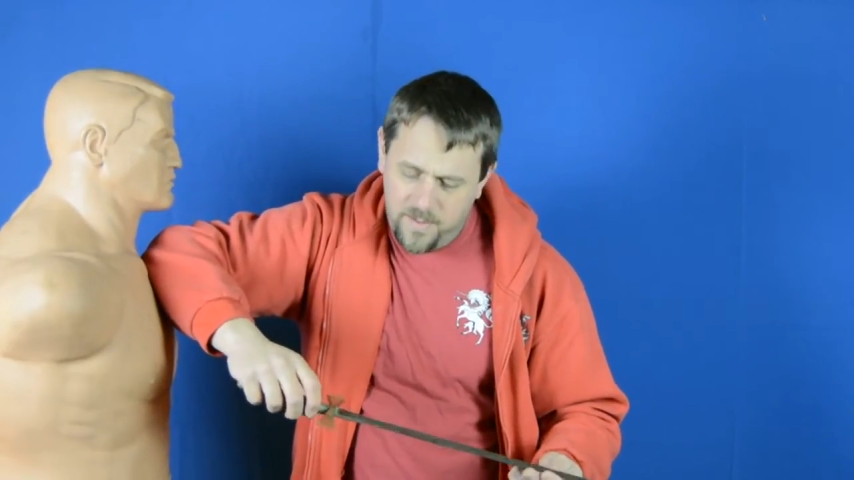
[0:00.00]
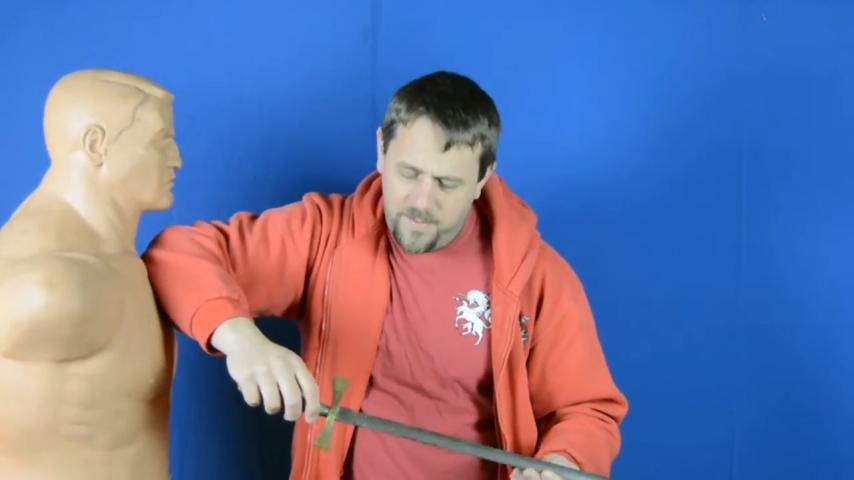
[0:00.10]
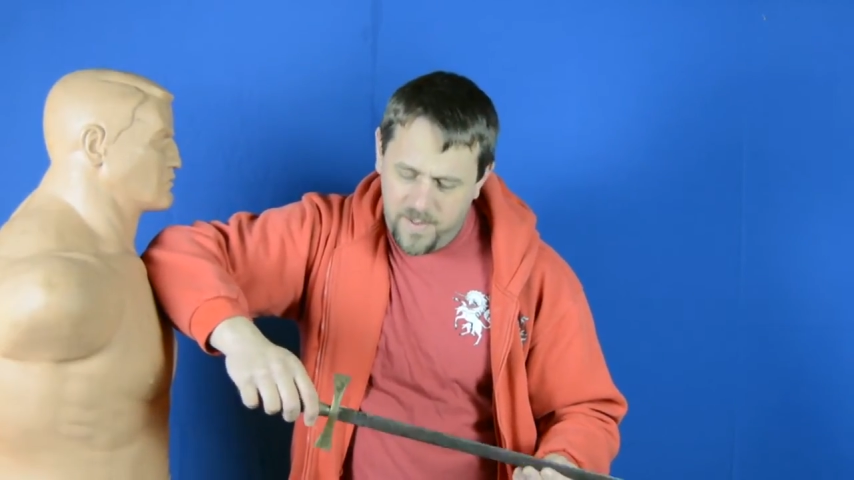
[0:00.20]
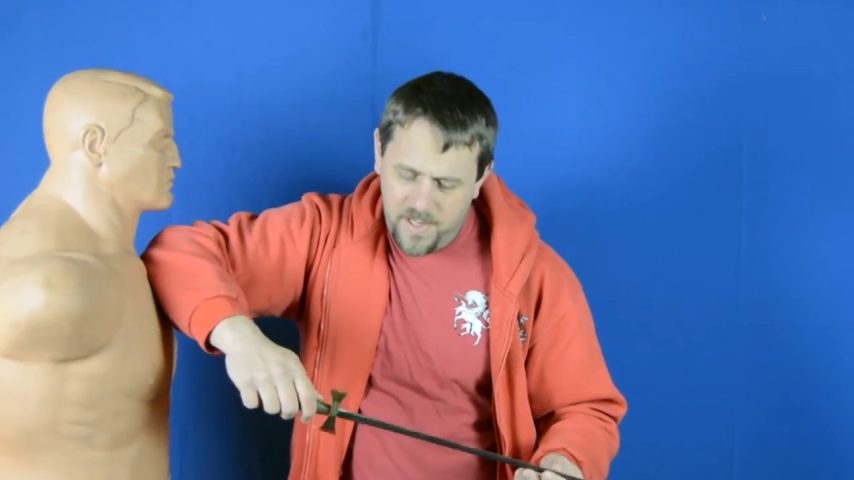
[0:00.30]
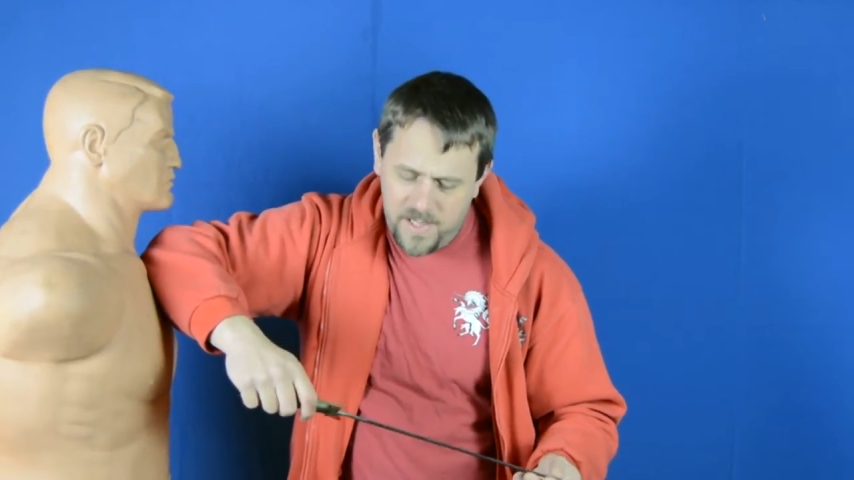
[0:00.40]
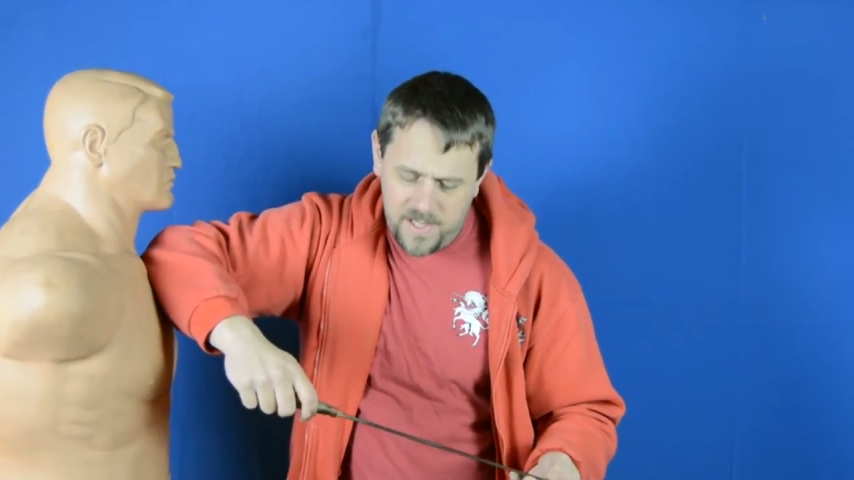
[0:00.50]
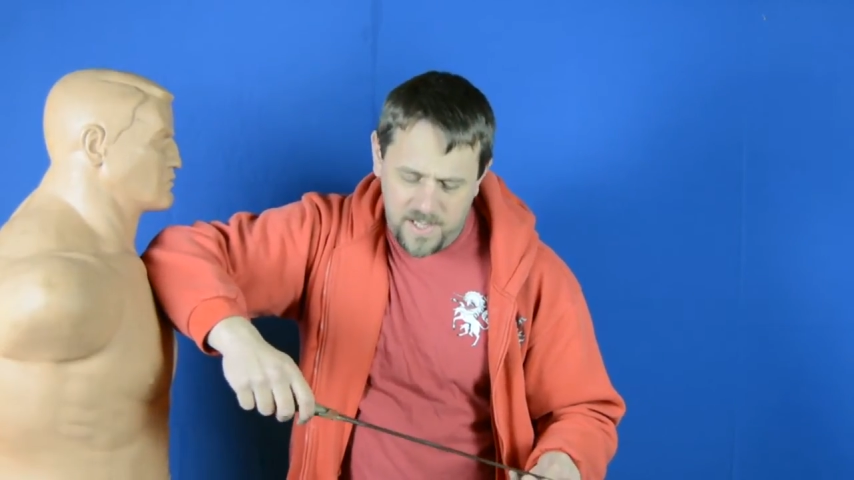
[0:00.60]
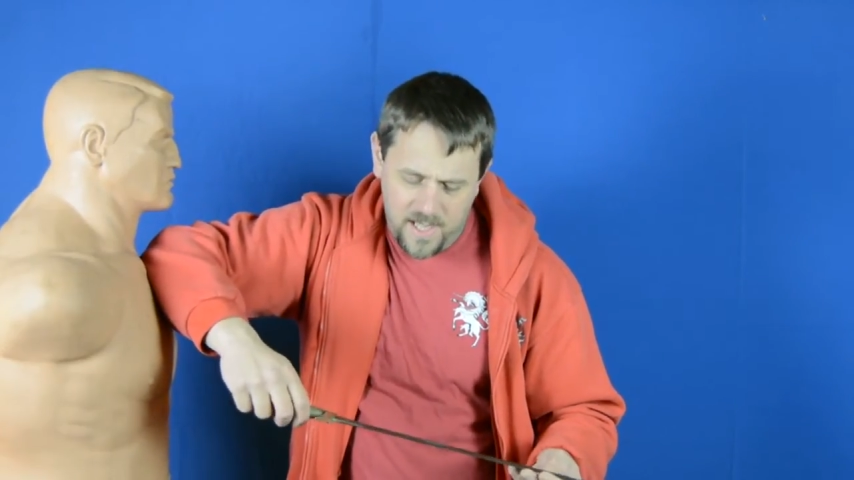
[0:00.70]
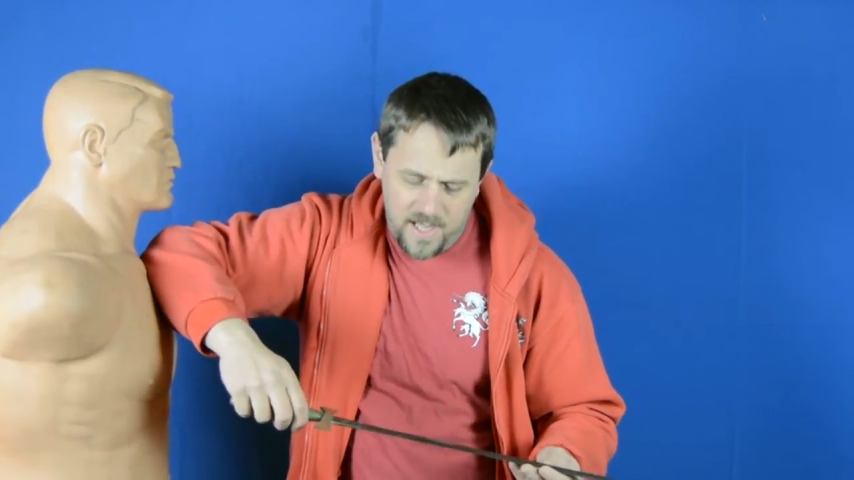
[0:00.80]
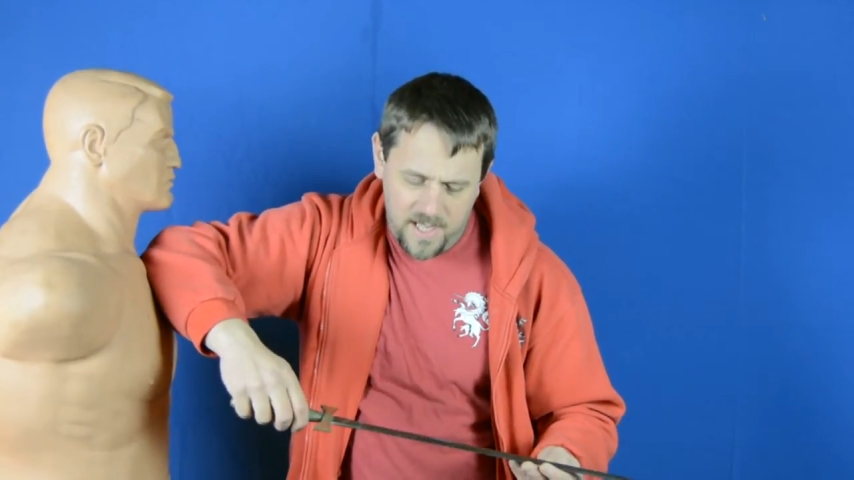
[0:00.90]

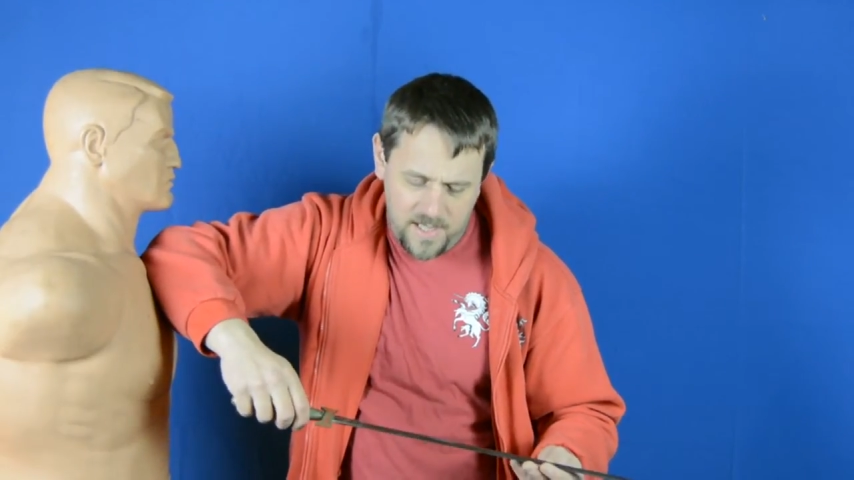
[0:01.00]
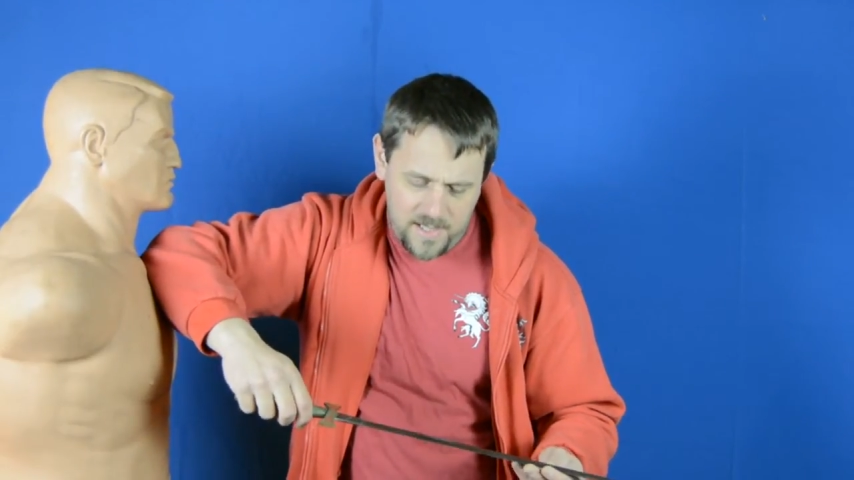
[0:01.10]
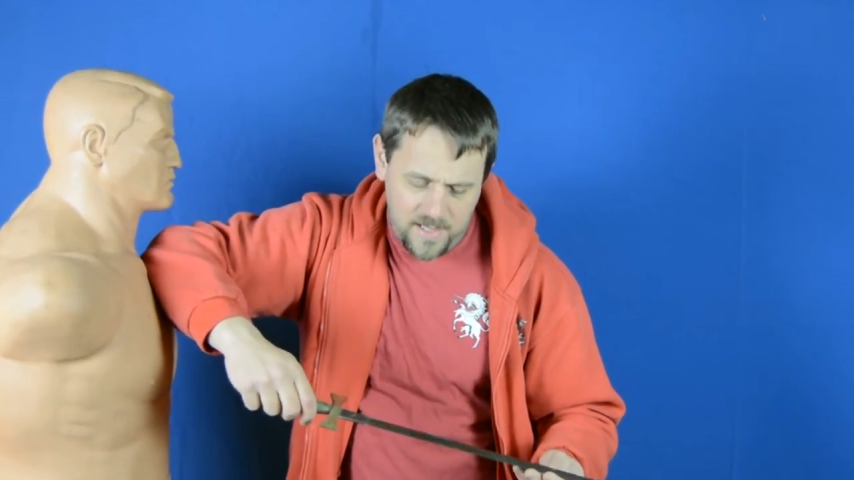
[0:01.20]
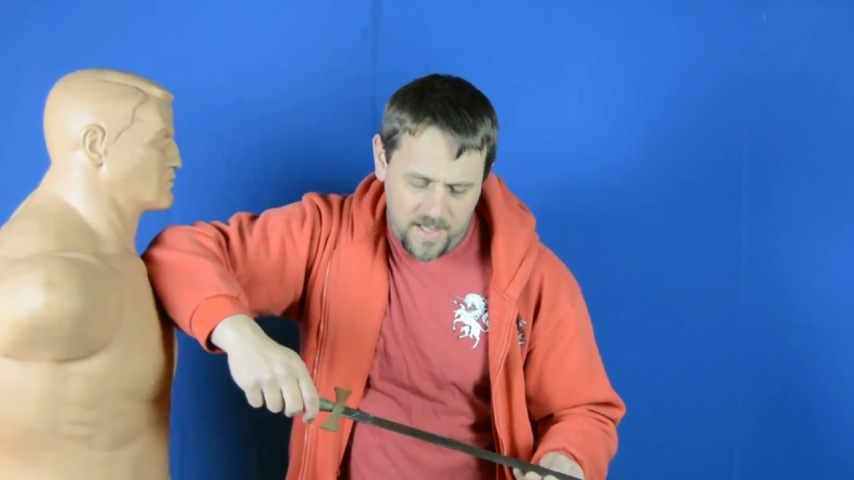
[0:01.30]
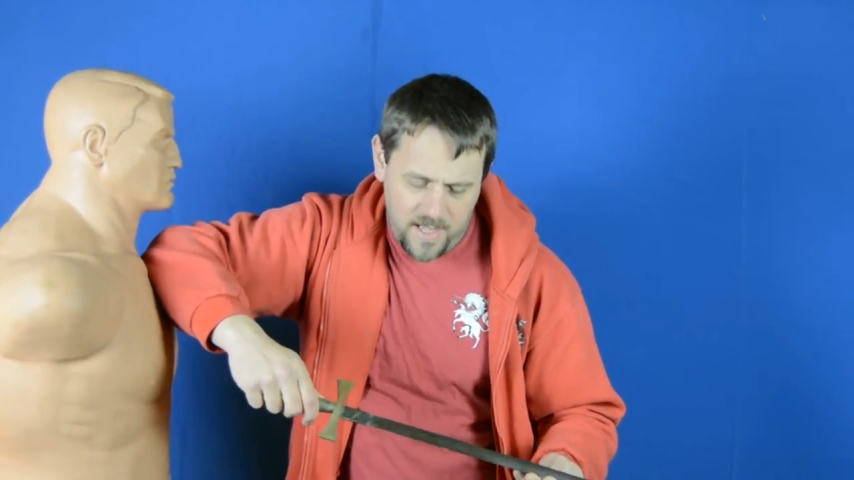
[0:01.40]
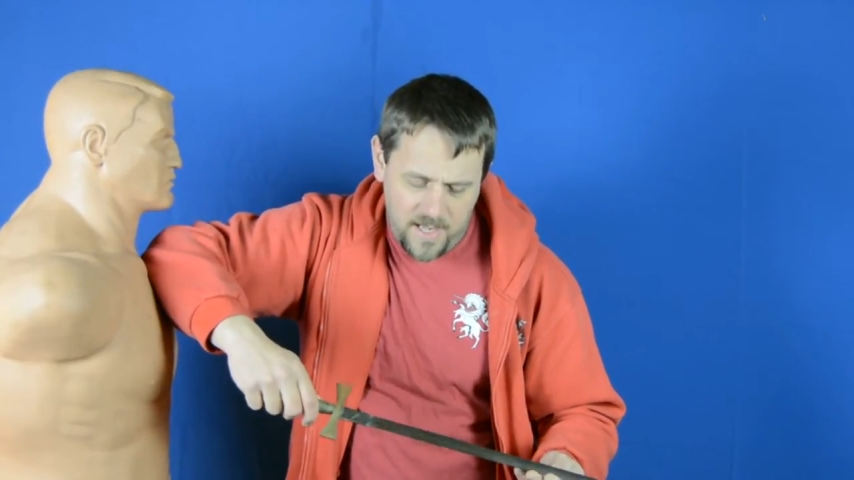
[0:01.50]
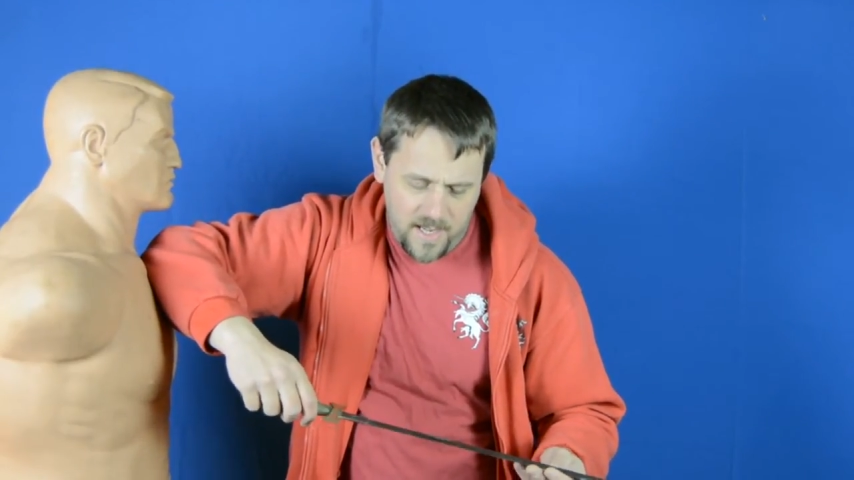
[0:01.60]
first is that